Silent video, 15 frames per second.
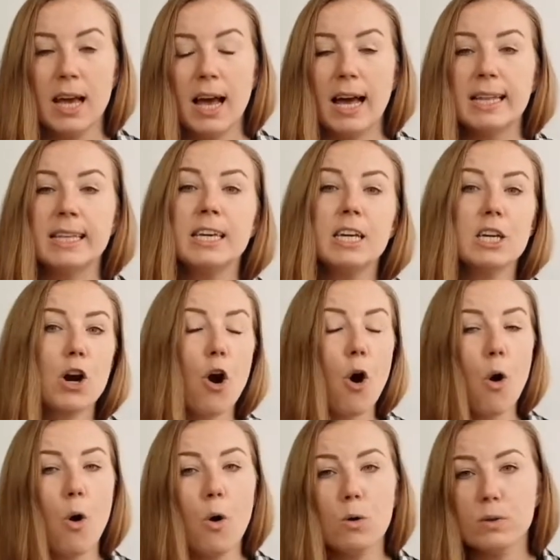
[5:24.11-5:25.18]
And here
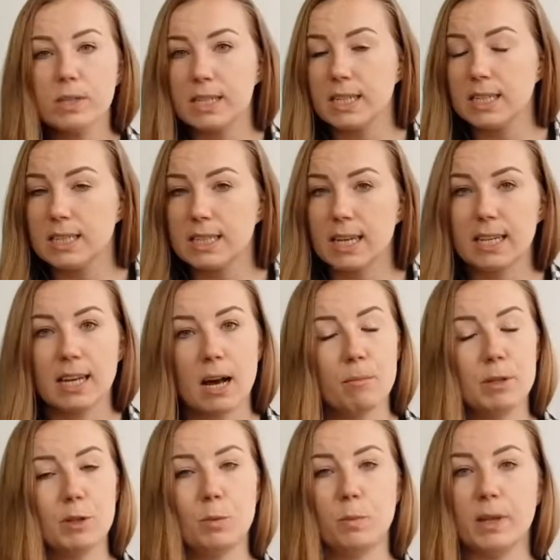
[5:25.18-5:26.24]
all things can come
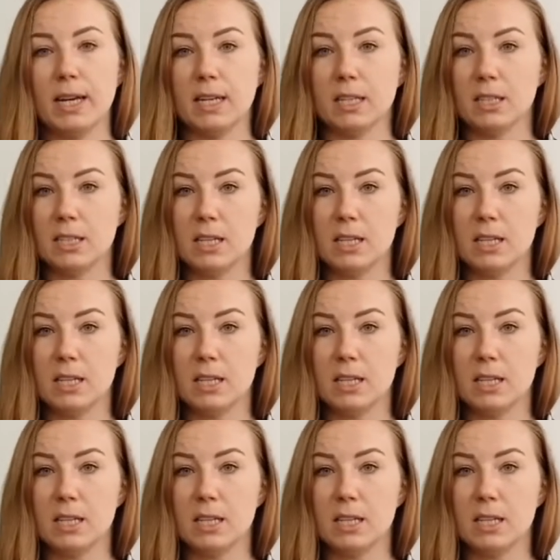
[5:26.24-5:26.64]
into place.